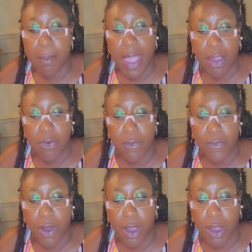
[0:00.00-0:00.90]

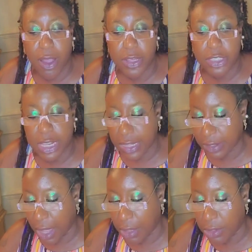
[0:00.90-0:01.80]
macrophage is
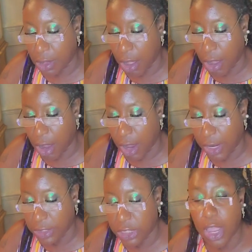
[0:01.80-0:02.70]
a
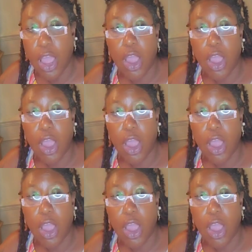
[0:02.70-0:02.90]
large